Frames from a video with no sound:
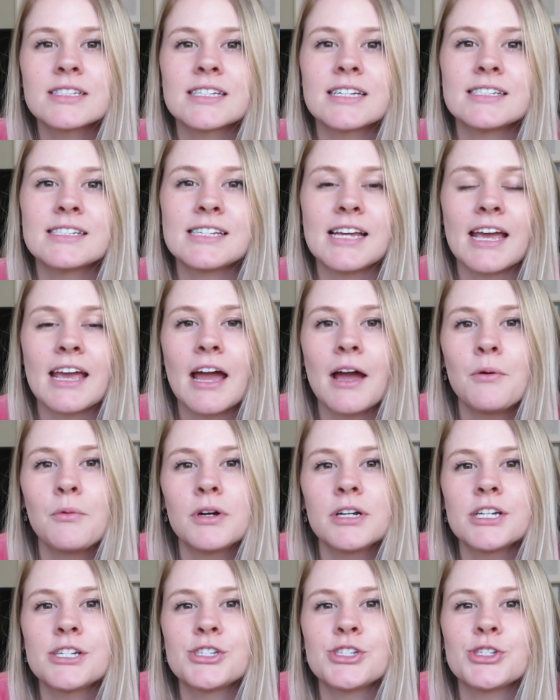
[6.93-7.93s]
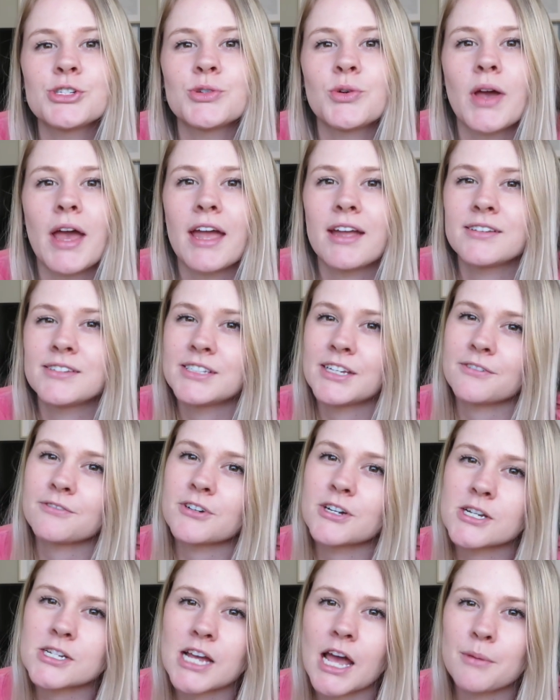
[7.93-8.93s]
Today I want to do a
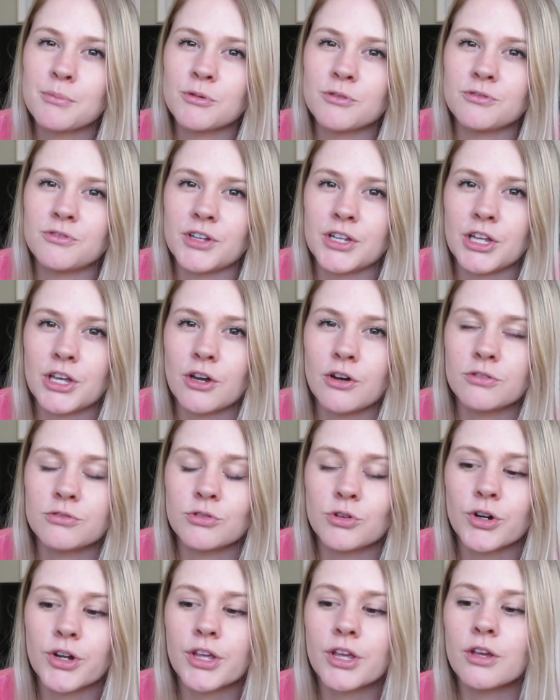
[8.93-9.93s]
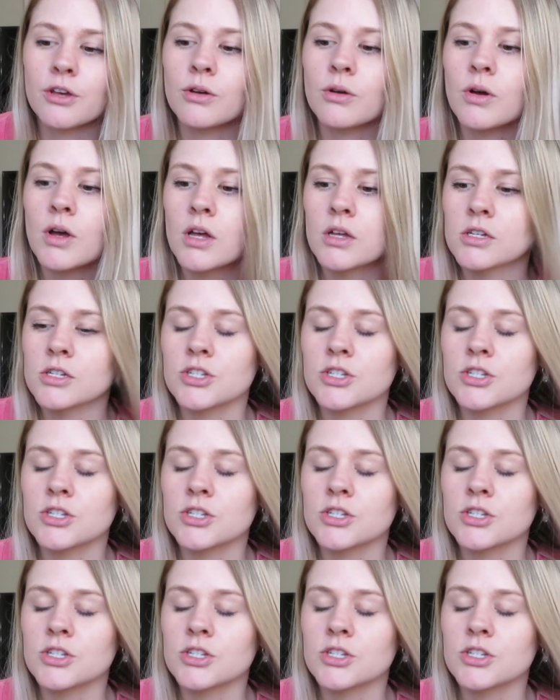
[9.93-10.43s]
different type of video for you.